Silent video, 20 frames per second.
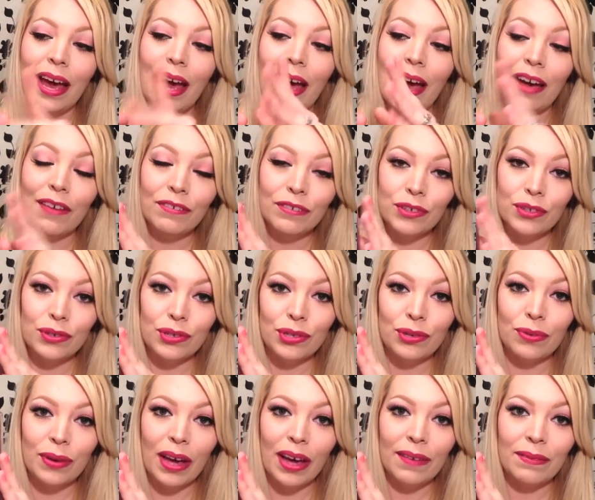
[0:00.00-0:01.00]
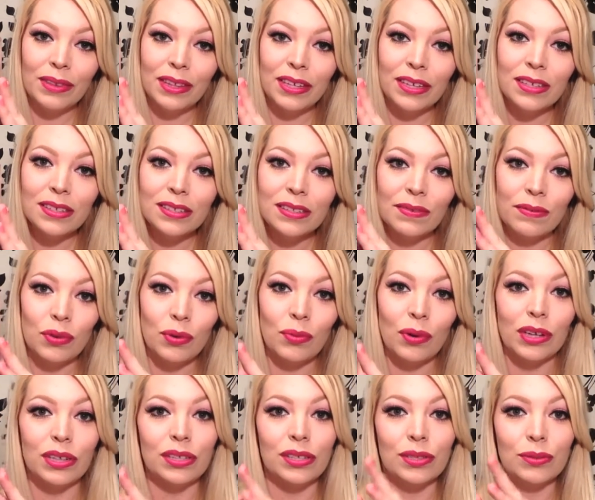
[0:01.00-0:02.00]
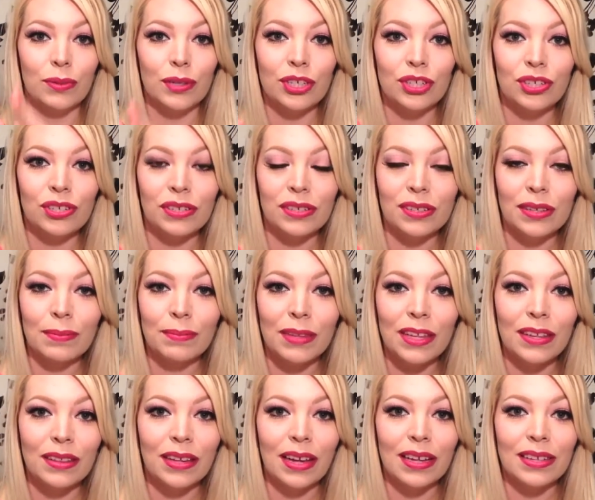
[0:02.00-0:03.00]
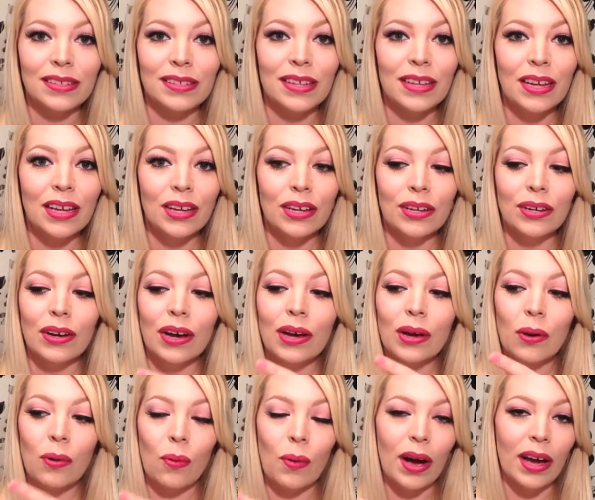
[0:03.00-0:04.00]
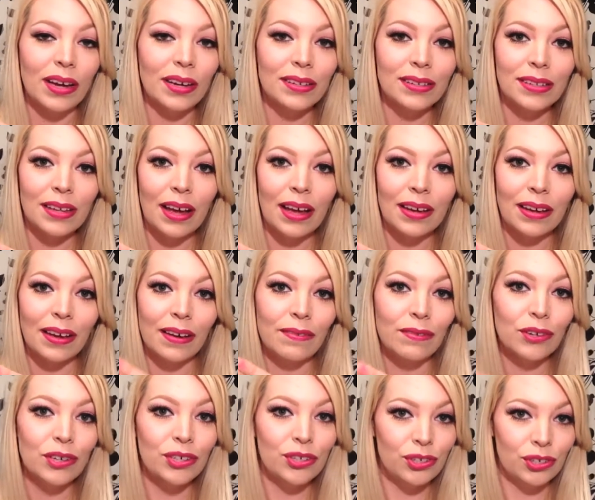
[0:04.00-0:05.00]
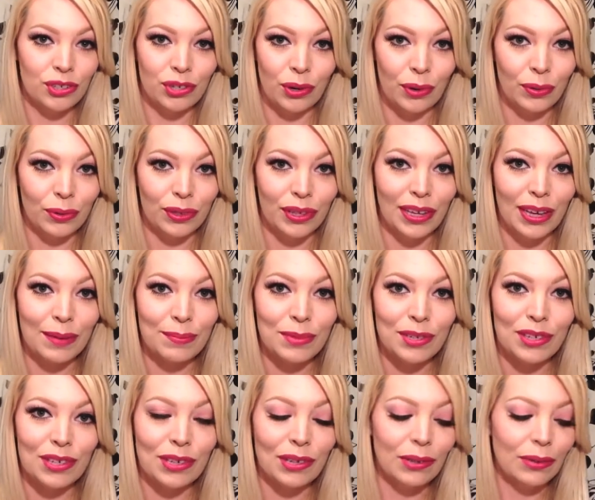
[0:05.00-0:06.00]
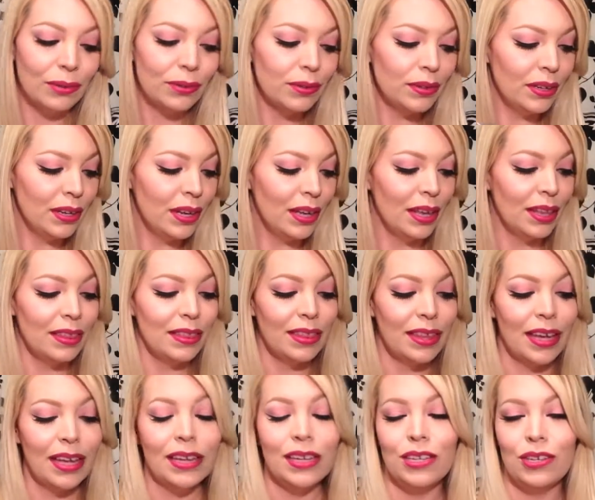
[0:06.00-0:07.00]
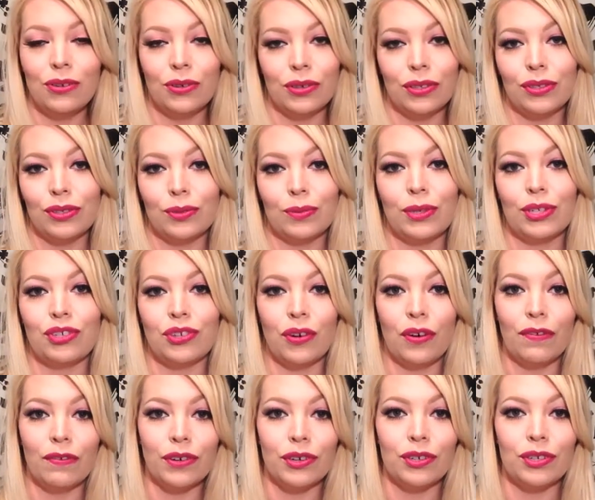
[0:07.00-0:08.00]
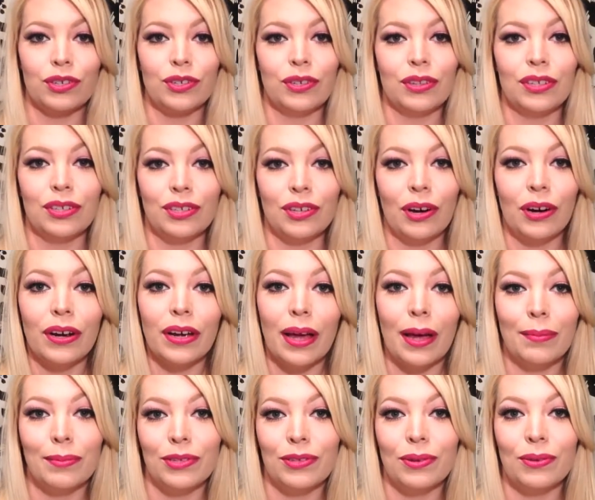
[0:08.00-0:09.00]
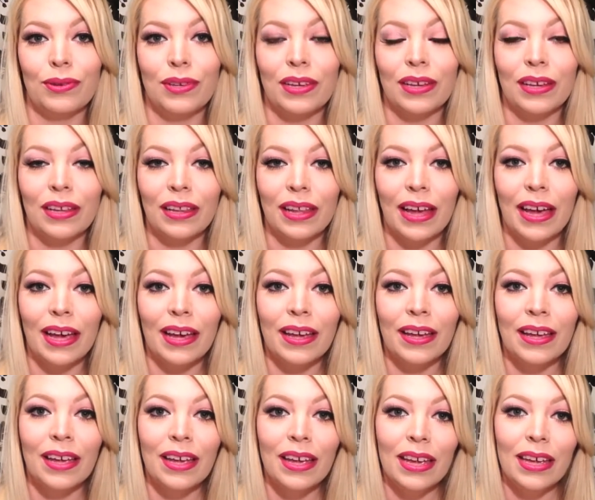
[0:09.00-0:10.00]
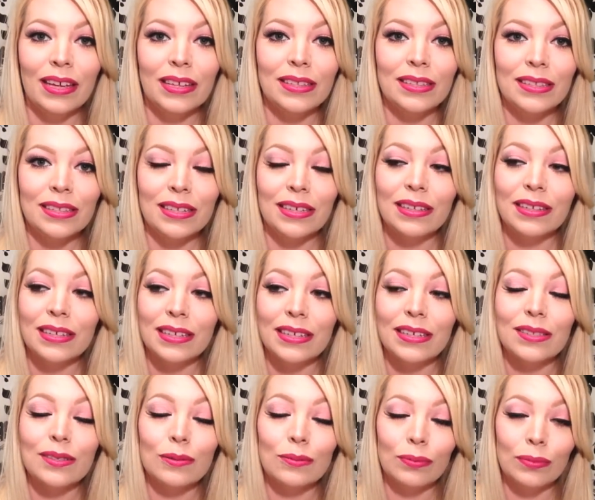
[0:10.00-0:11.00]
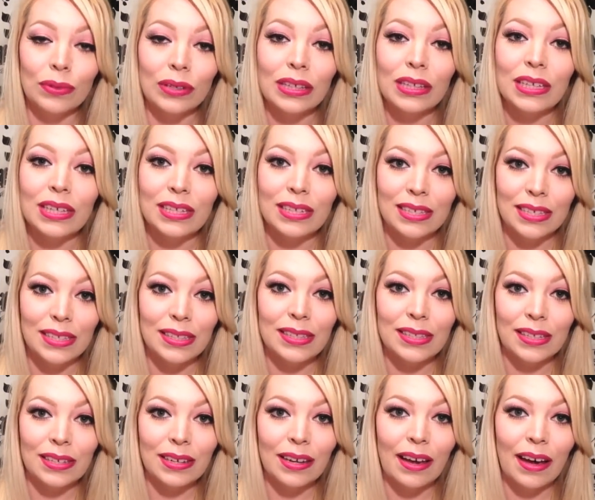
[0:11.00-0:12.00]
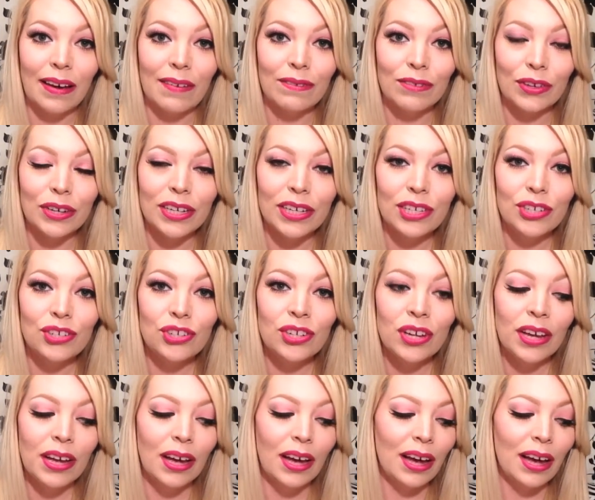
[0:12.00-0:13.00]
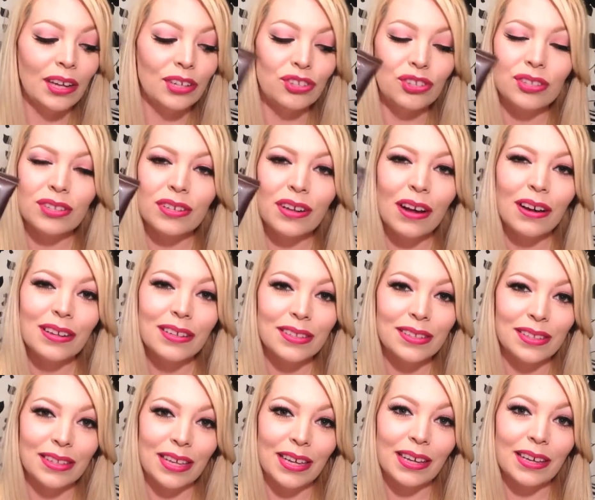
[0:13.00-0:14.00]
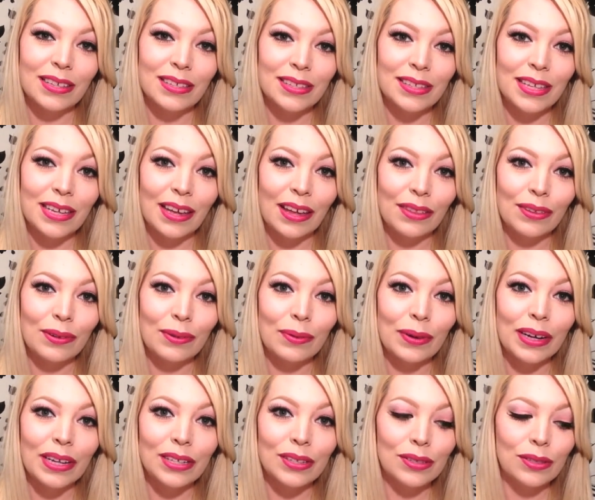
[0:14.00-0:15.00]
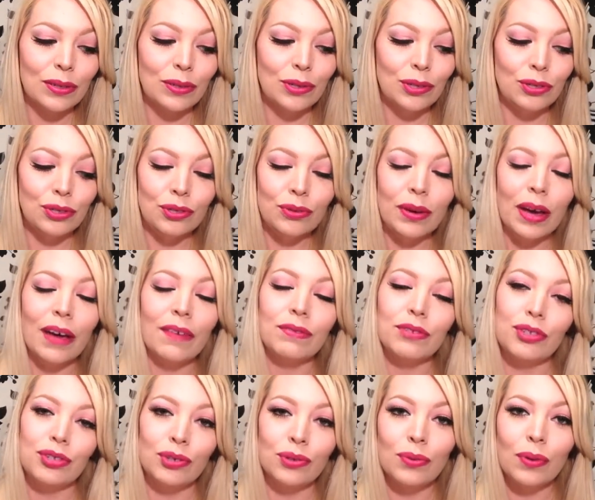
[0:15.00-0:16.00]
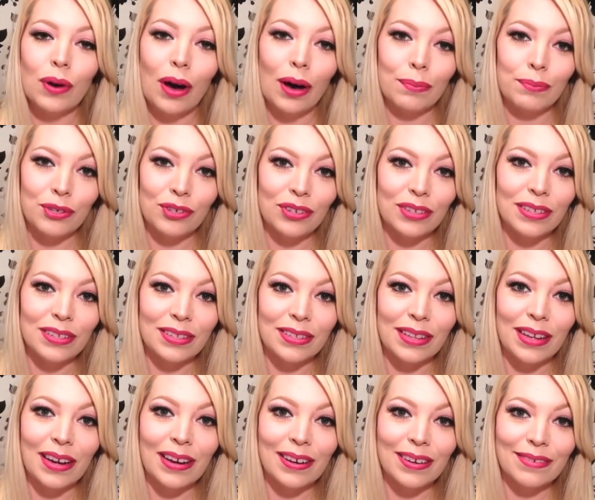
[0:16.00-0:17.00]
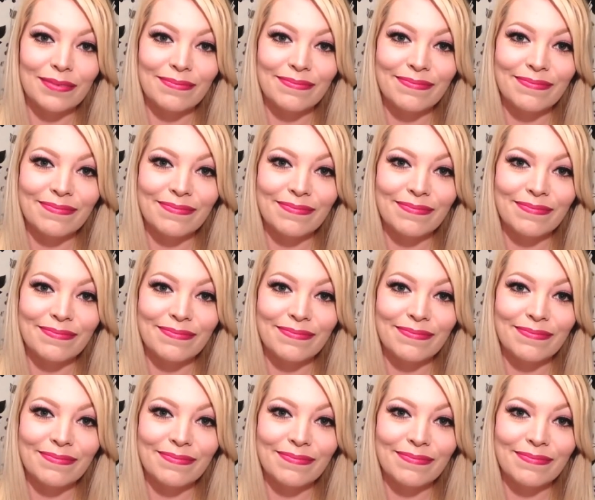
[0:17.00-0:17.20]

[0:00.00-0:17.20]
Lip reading: After you have this, if you want to switch to something that's not quite as high coverage, totally up to you, then you can switch over to the Tarte Amazonian Clay. It still is a really decent coverage, just not as thick as the other one. So you do have 2 options there.